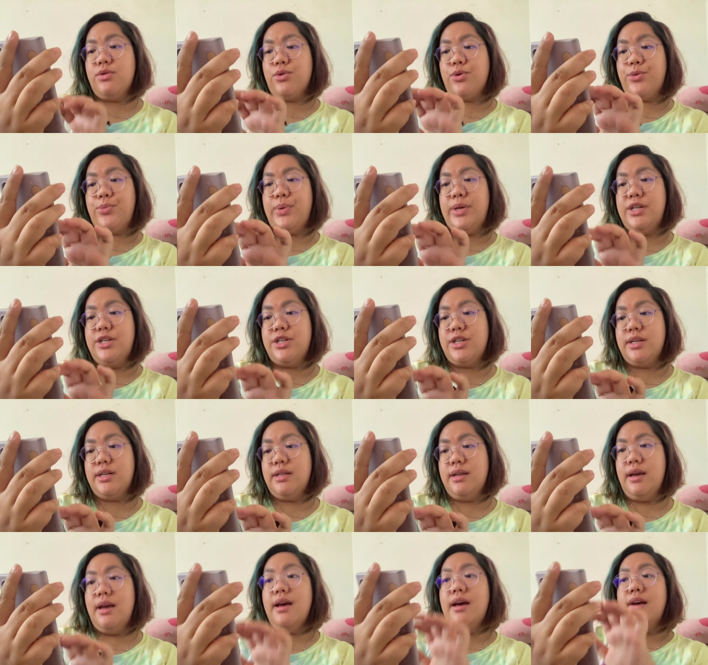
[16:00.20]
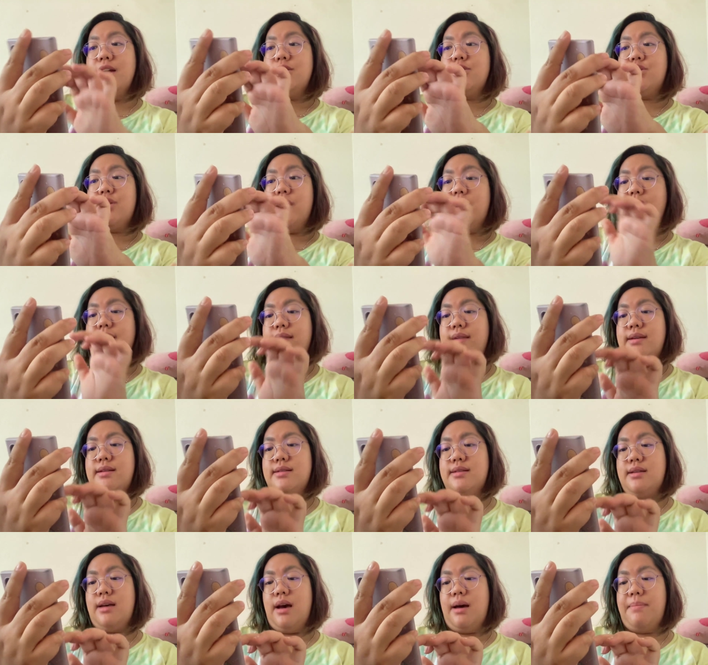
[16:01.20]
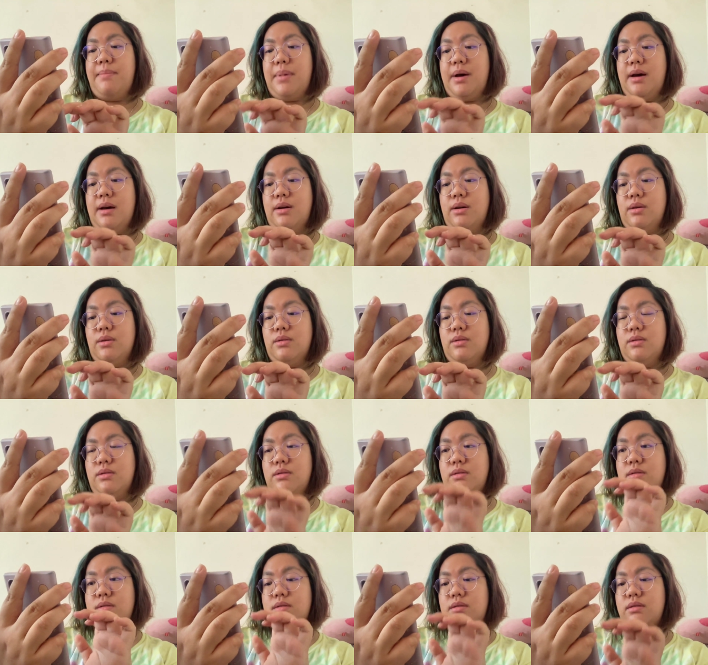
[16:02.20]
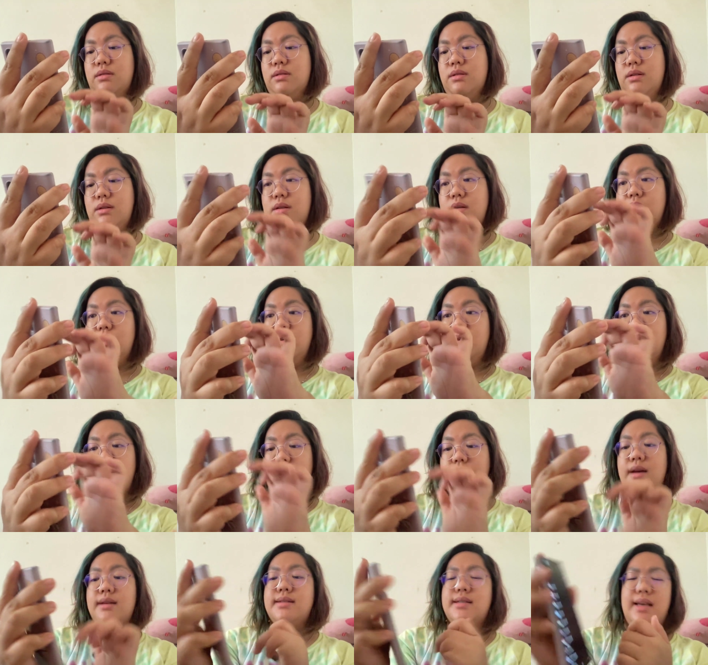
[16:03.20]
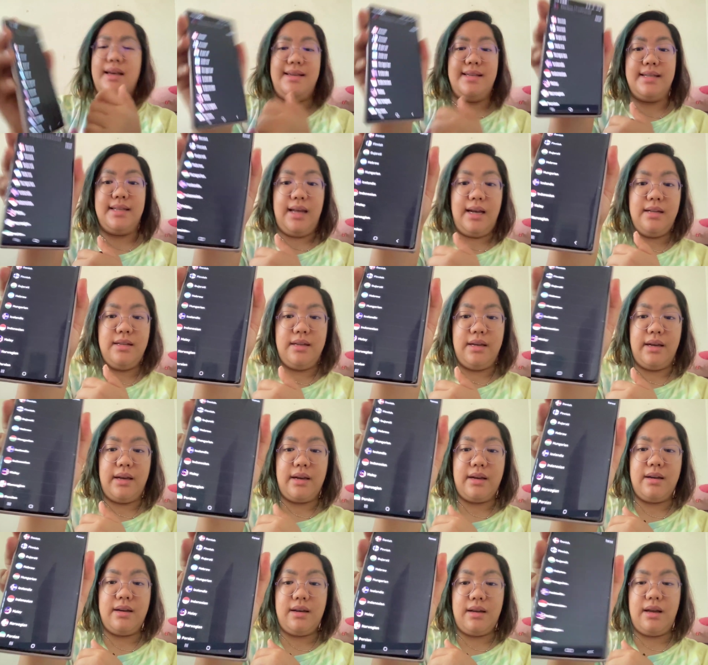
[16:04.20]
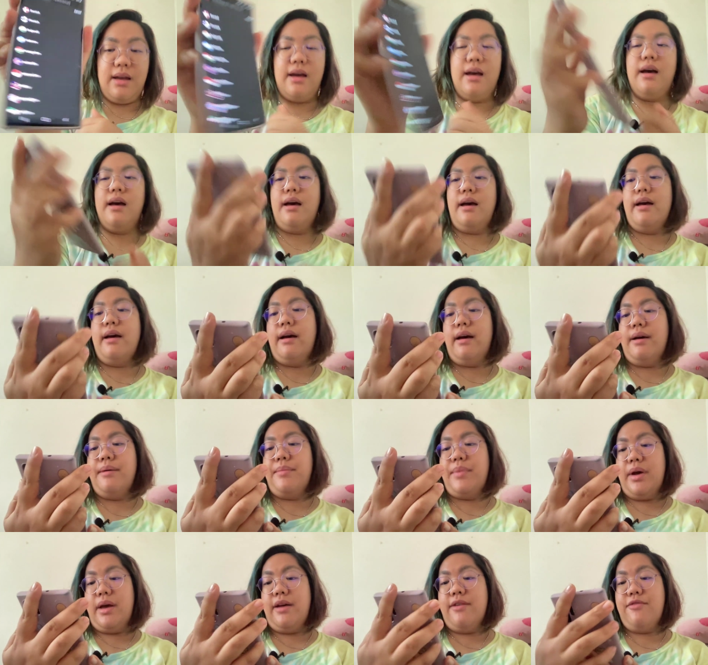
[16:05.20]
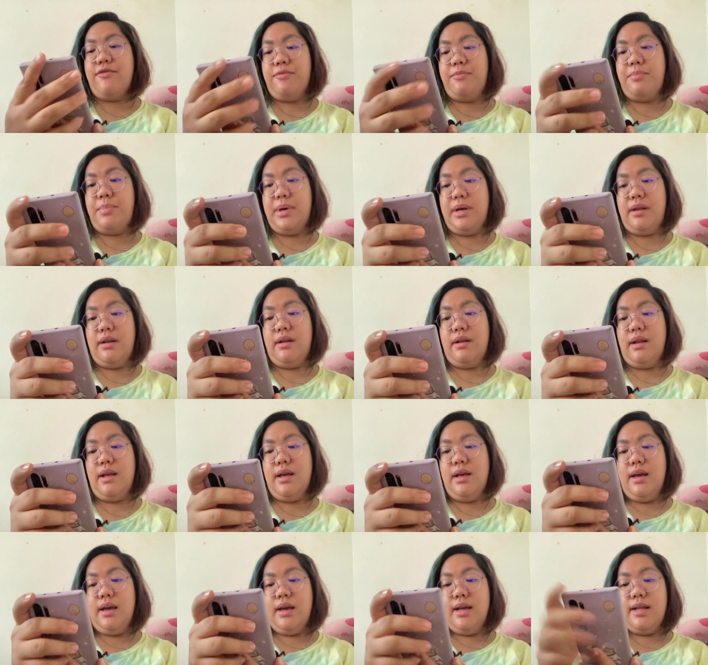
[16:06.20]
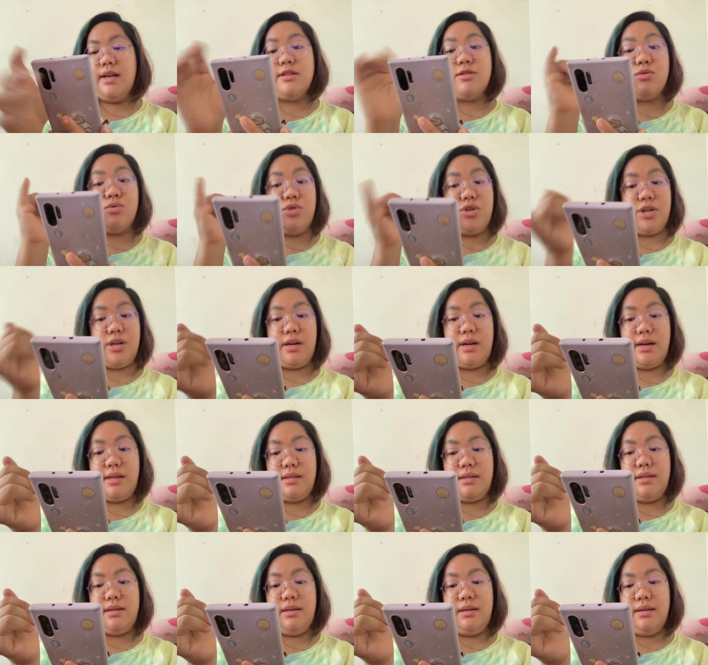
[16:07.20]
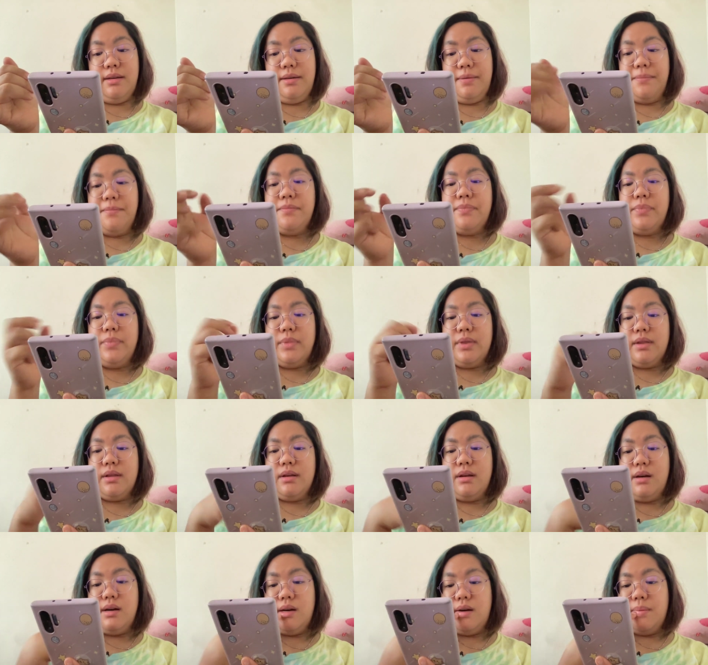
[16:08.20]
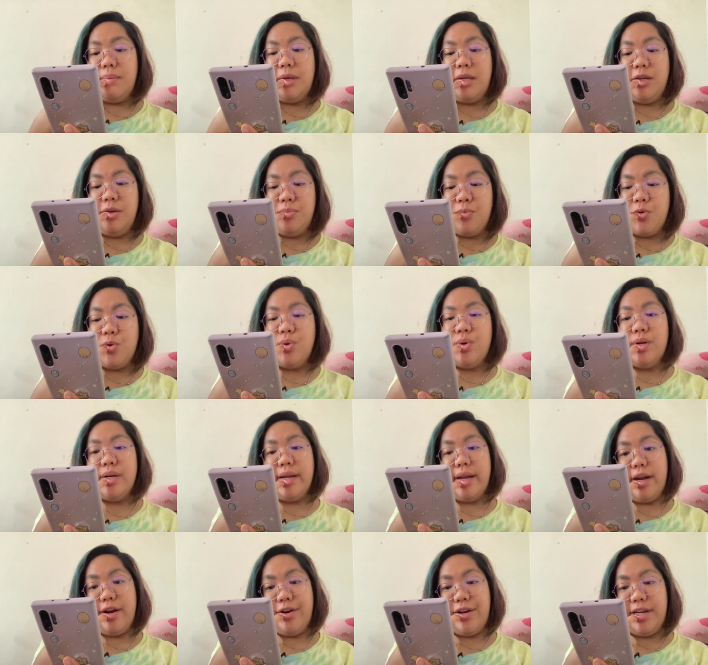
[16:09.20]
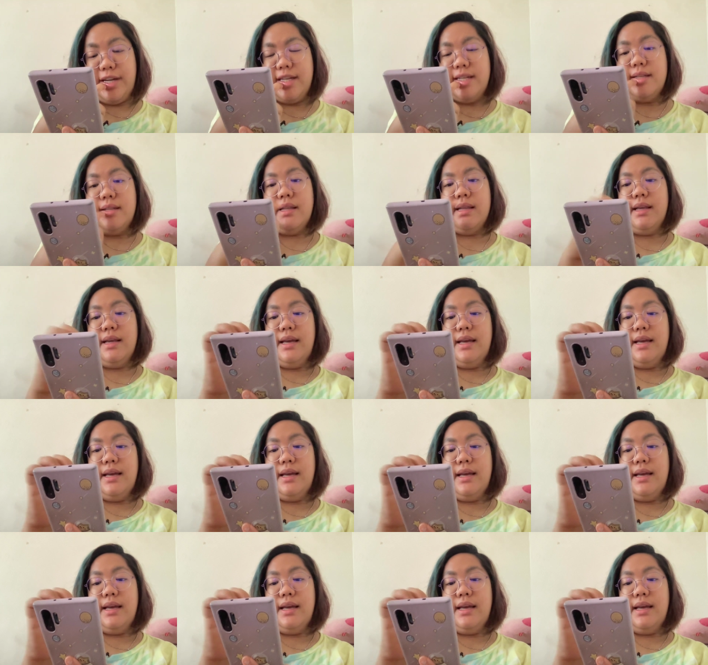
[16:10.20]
Norwegian. Check this app out. It has Icelandic. I have been. It has Gujarati, Hebrew, Hungarian.